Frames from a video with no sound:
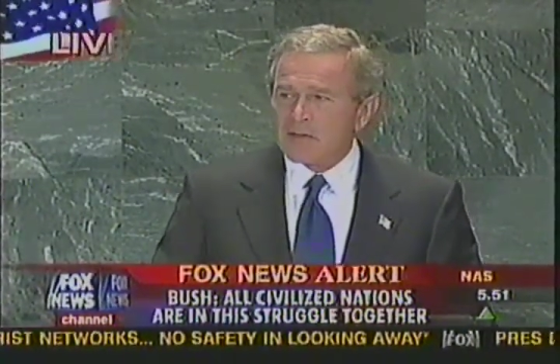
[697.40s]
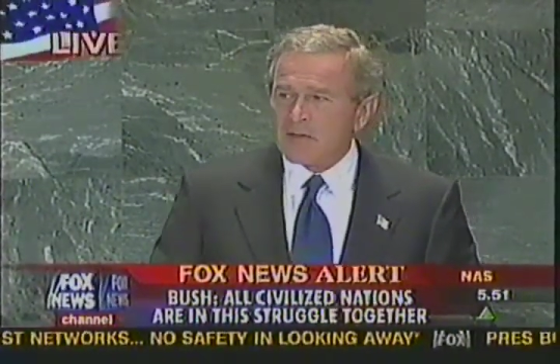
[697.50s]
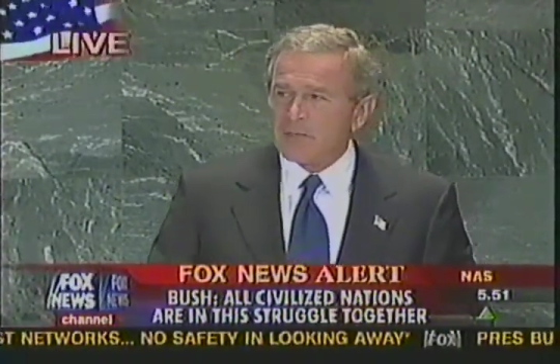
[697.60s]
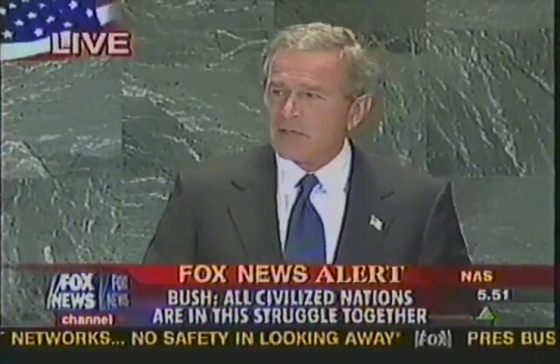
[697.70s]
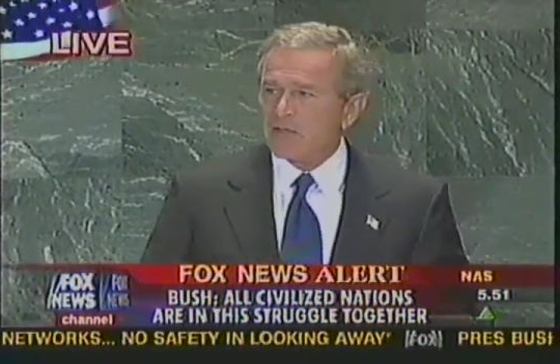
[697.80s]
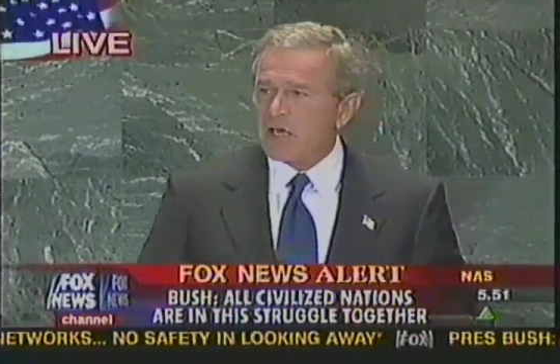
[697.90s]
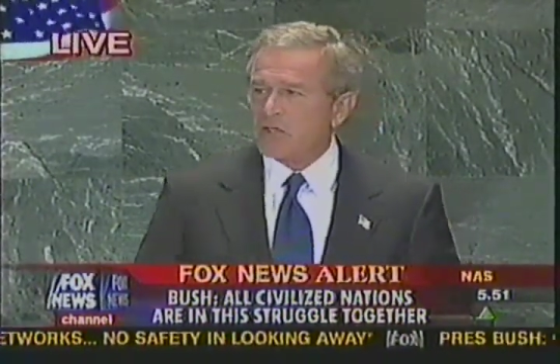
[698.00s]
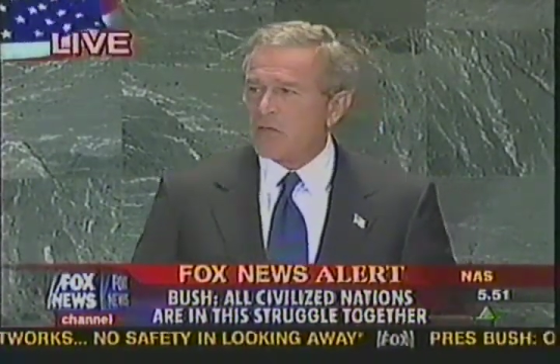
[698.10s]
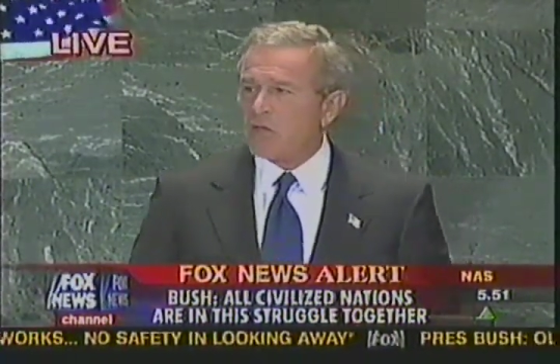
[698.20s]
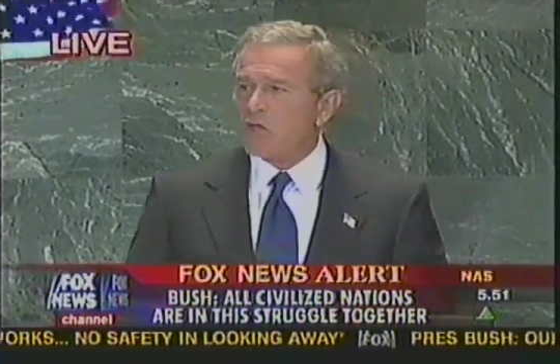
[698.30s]
In this
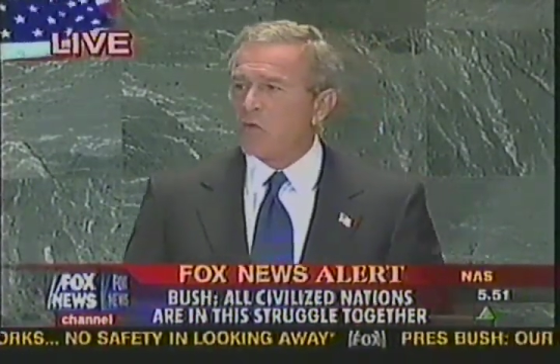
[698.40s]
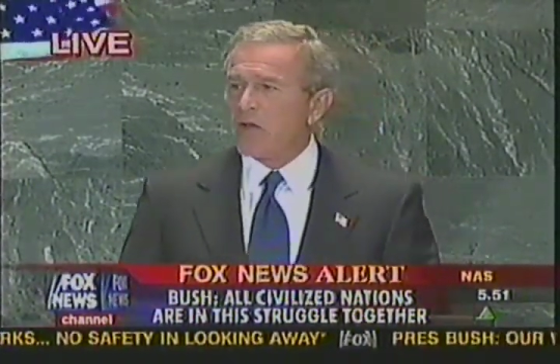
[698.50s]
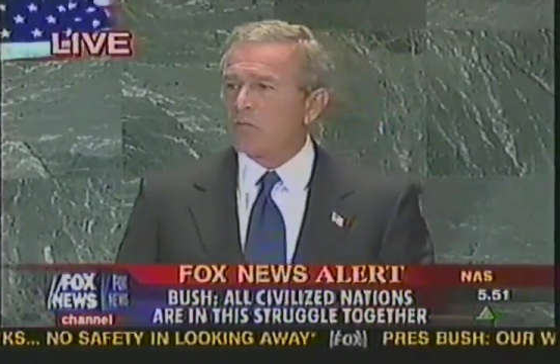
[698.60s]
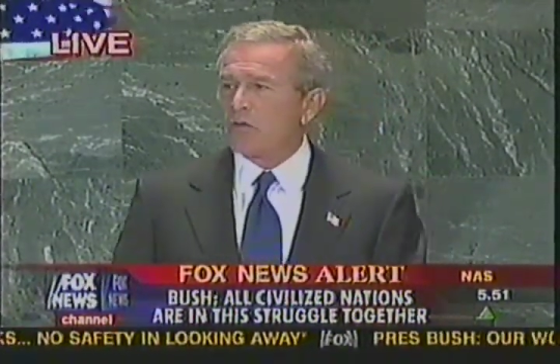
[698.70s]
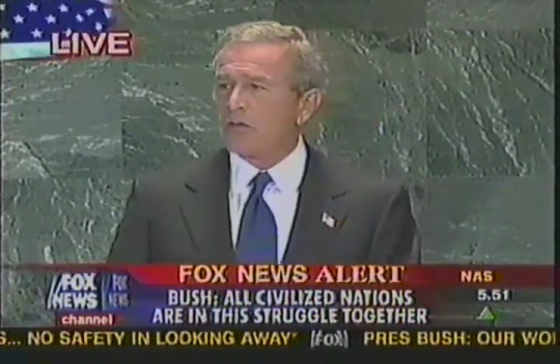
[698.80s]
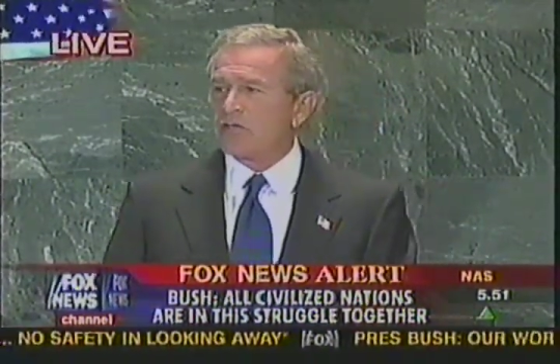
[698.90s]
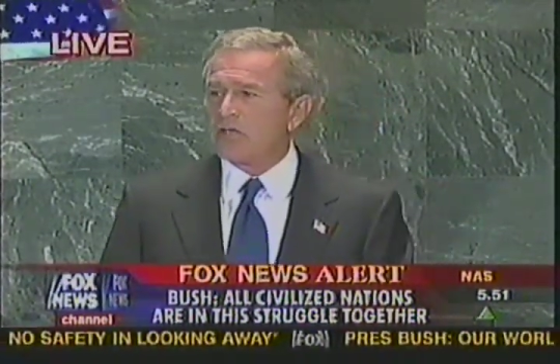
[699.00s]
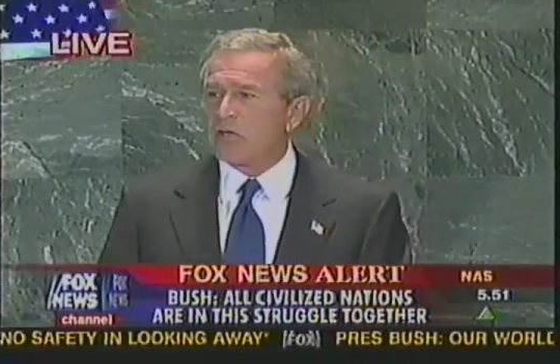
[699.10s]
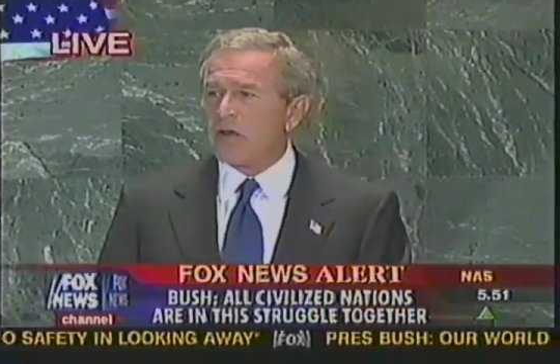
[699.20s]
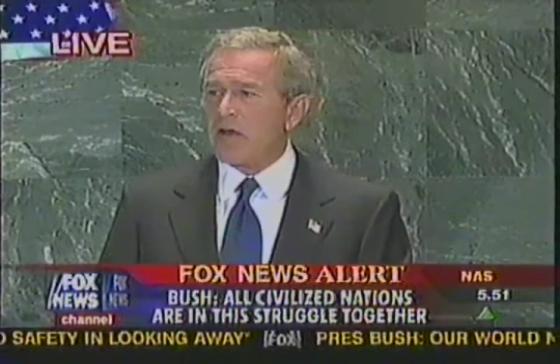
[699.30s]
session, the UN will
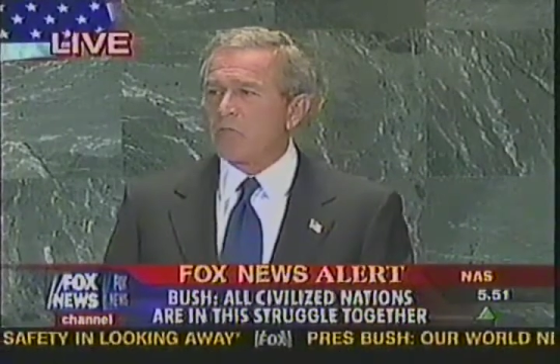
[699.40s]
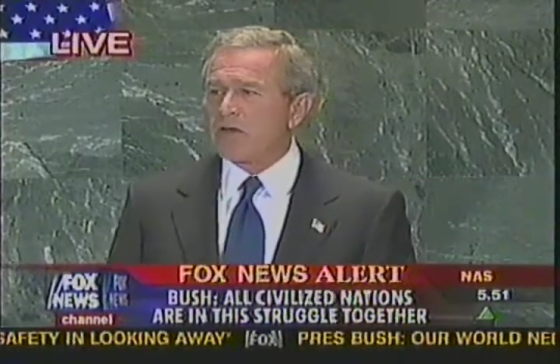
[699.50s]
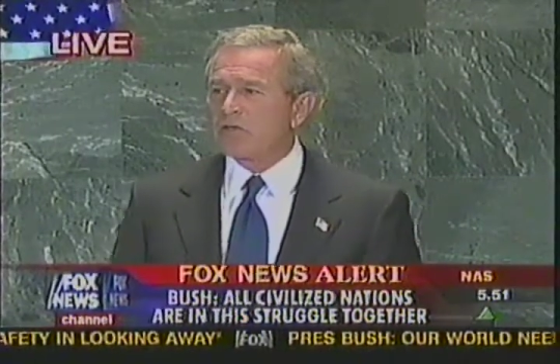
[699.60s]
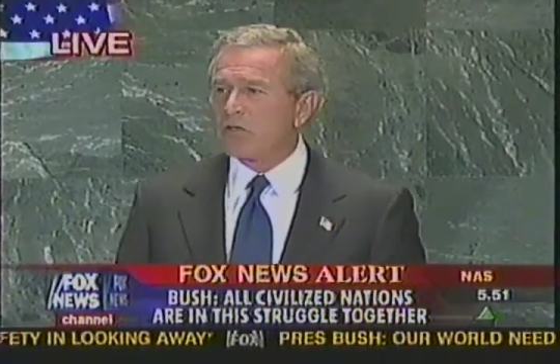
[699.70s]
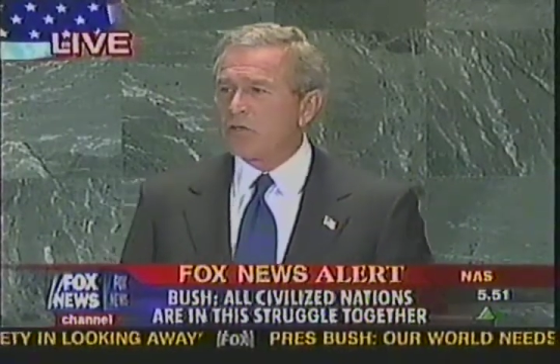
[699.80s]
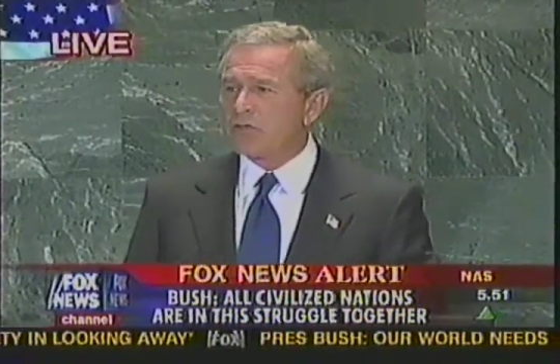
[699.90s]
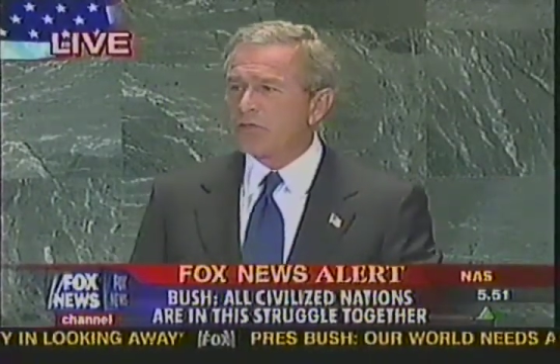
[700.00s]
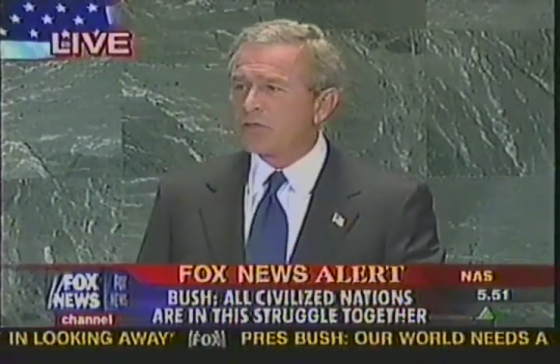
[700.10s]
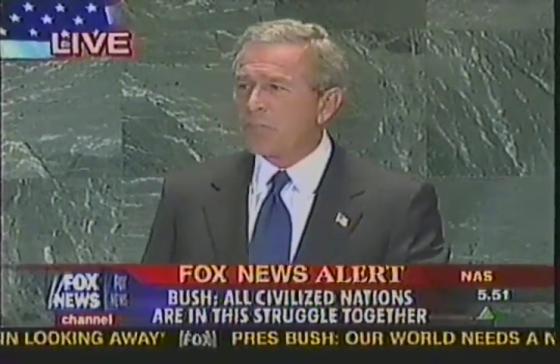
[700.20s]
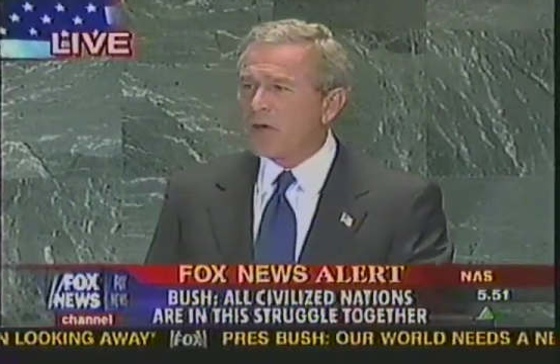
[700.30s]
consider a resolution
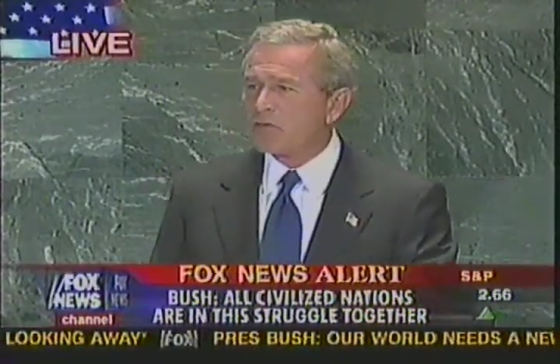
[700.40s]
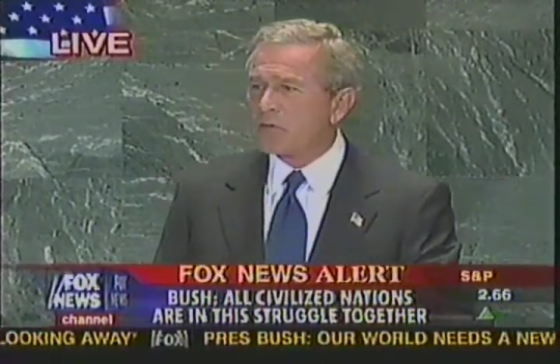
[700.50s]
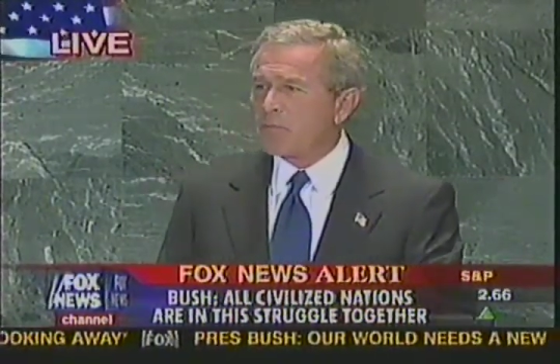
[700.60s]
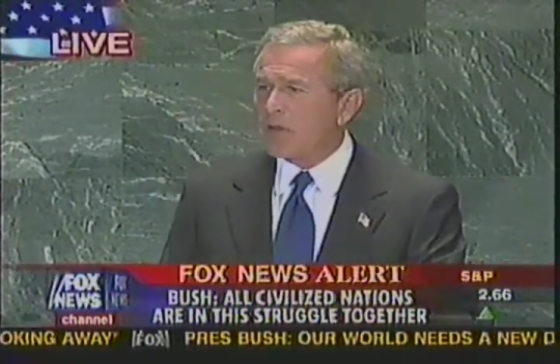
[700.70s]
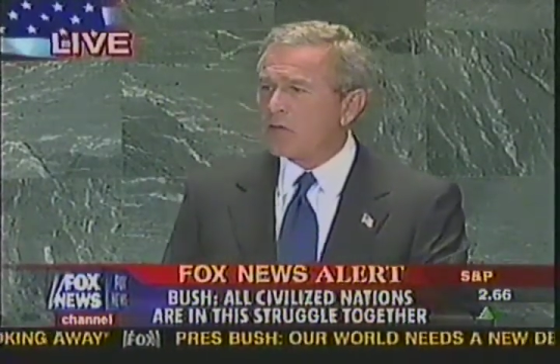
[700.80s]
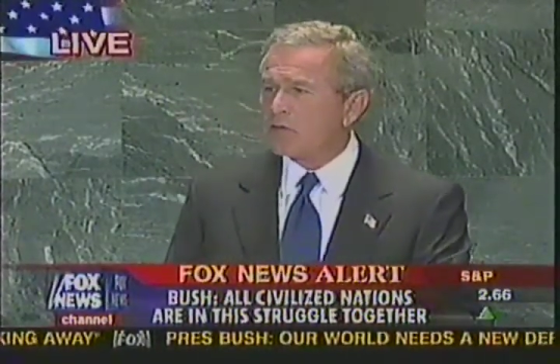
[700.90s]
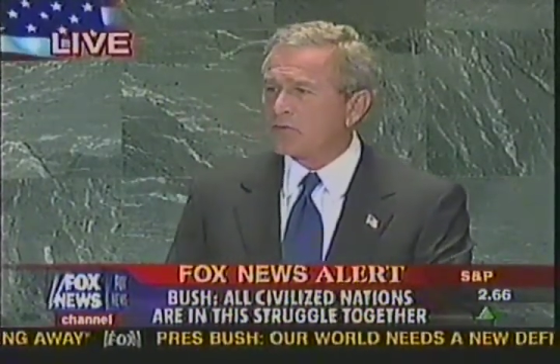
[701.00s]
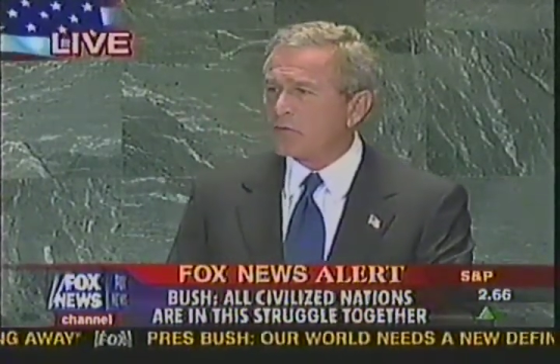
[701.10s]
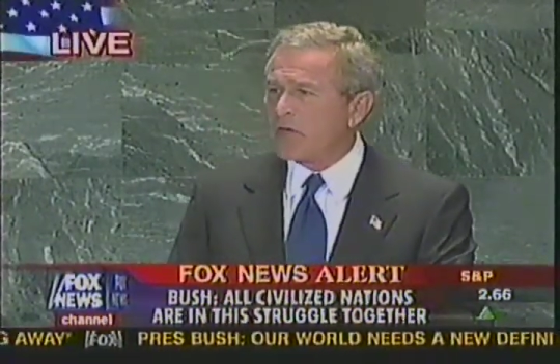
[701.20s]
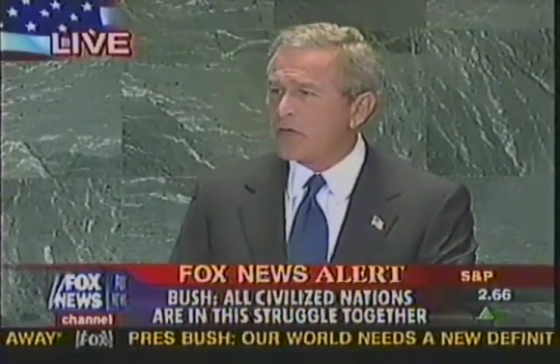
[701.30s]
sponsored by
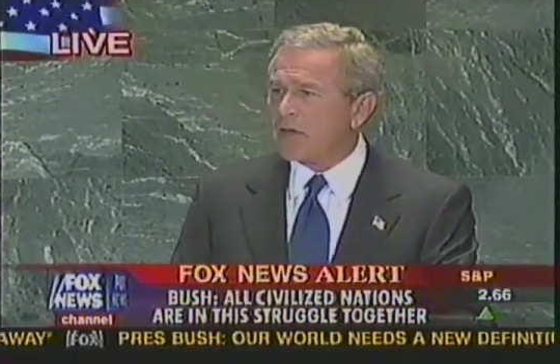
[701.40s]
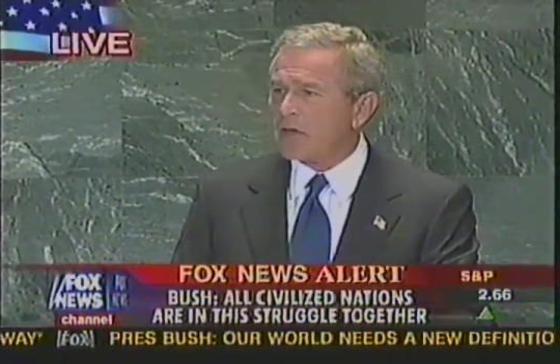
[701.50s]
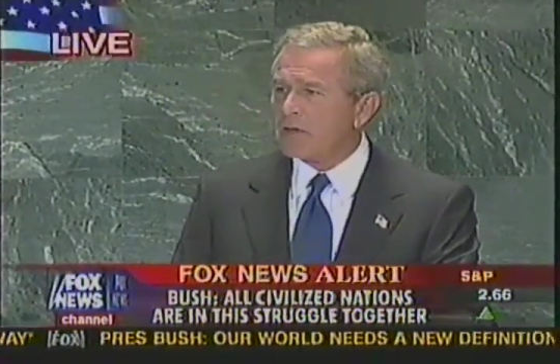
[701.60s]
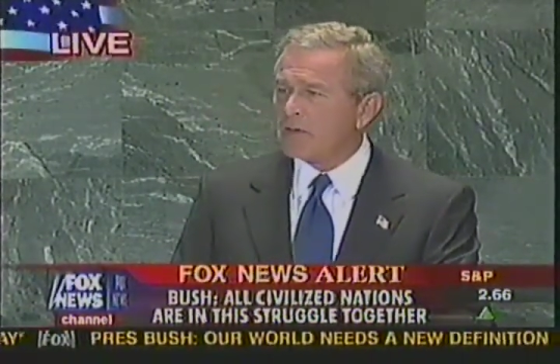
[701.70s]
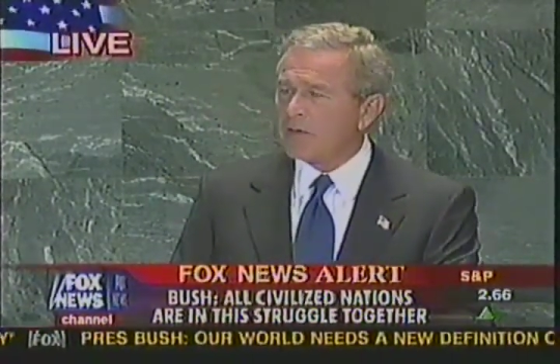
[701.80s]
Costa Rica